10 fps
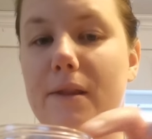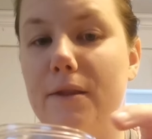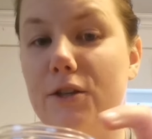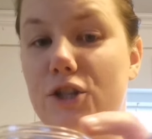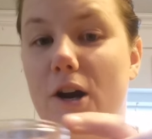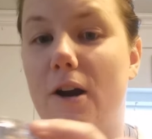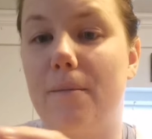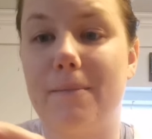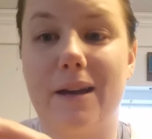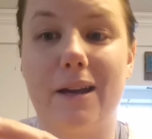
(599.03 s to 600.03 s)
The jar
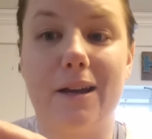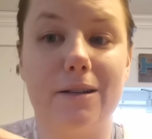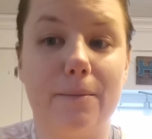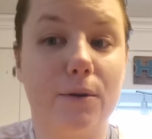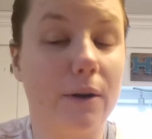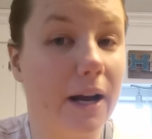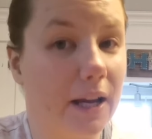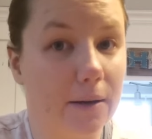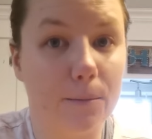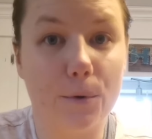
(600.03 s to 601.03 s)
may end up
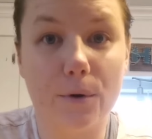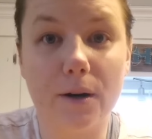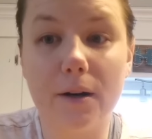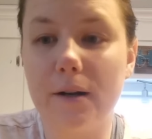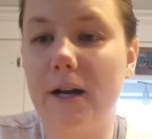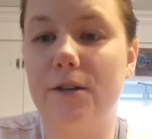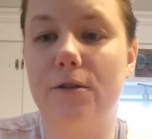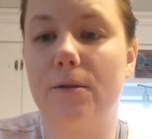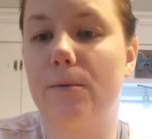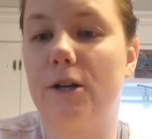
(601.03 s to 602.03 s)
cracking more
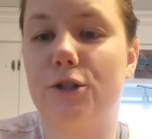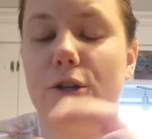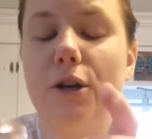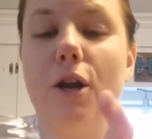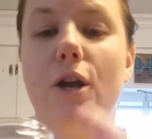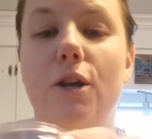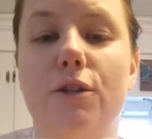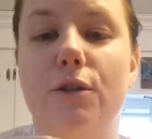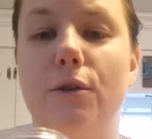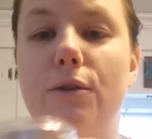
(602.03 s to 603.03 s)
under the pressure.
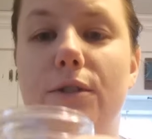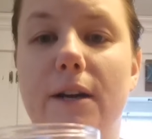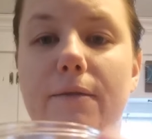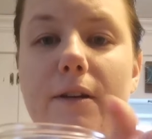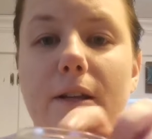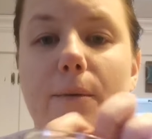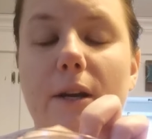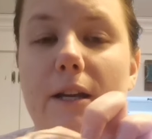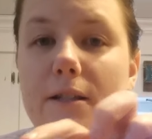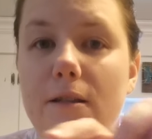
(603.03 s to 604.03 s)
So you definitely want
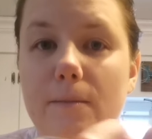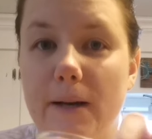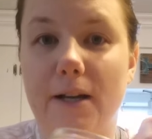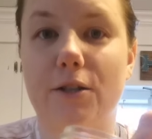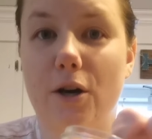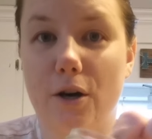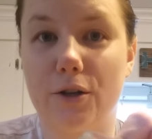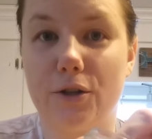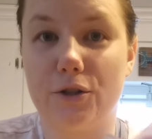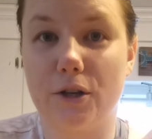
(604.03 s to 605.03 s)
to inspect all
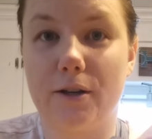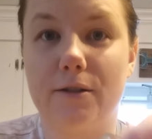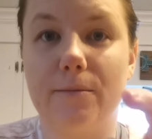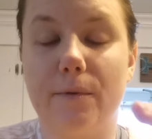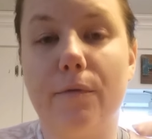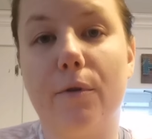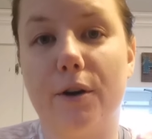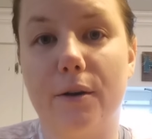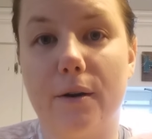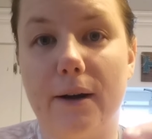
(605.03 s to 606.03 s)
your jars before
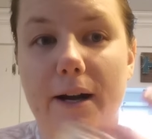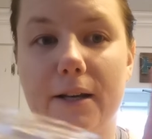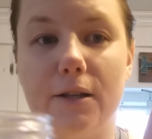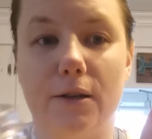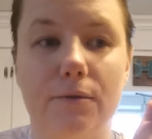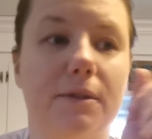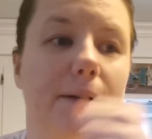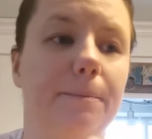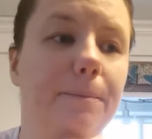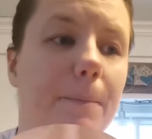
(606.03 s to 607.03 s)
you go ahead and use
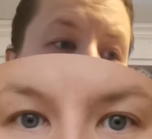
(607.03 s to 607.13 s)
them.